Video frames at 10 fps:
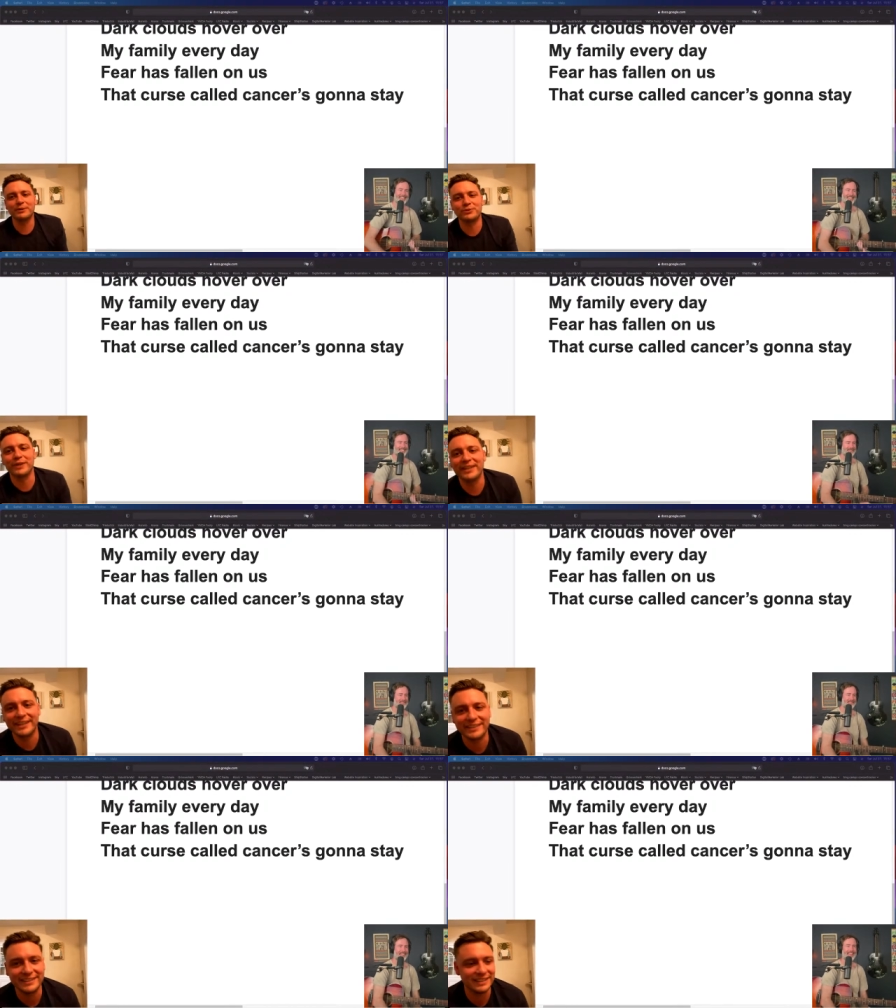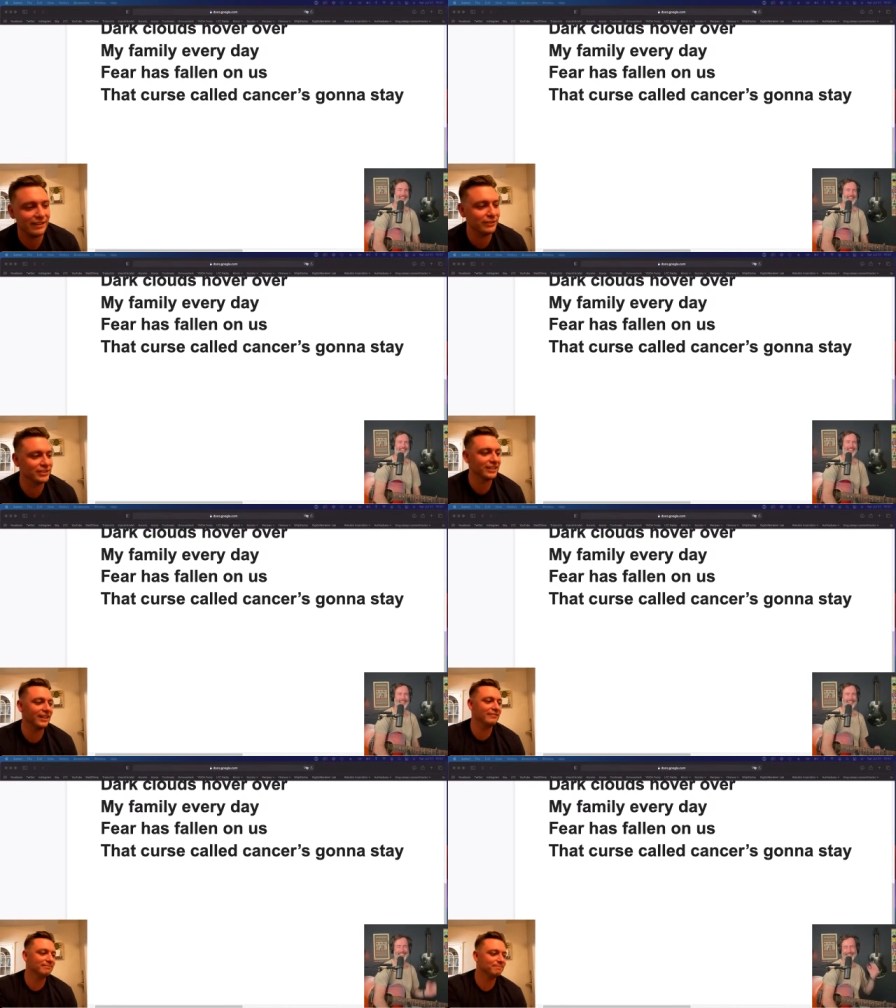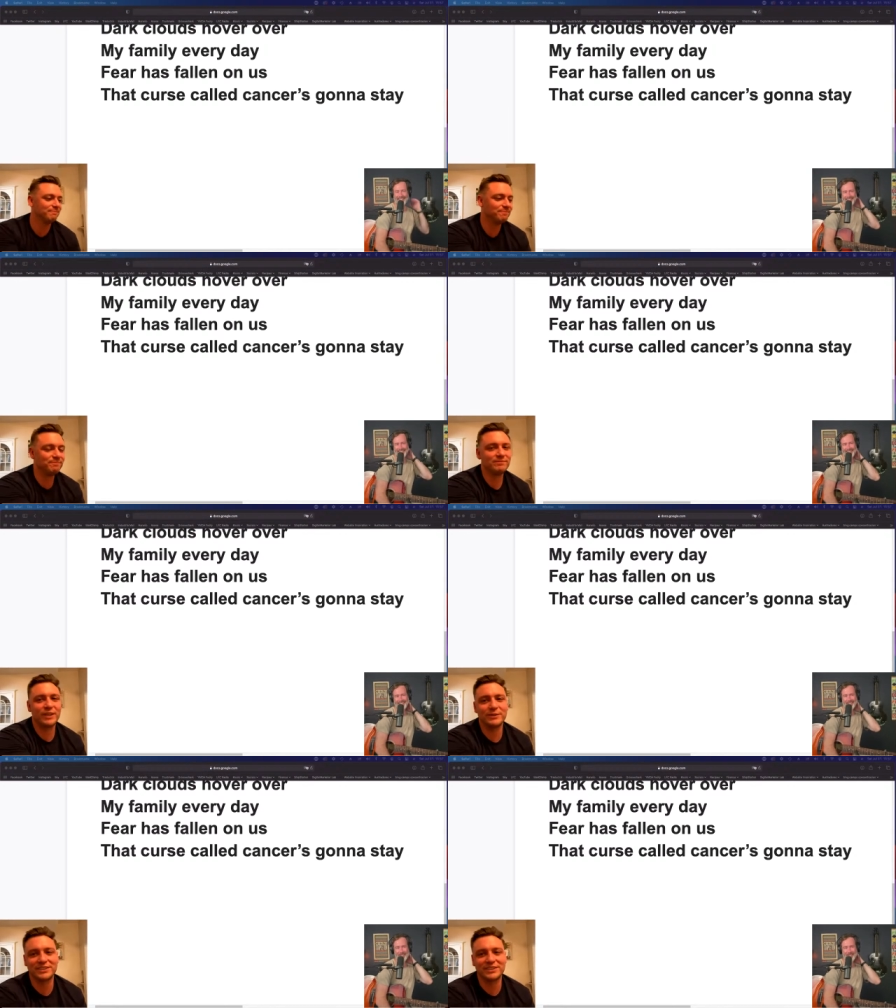most redneck things I ever said. No,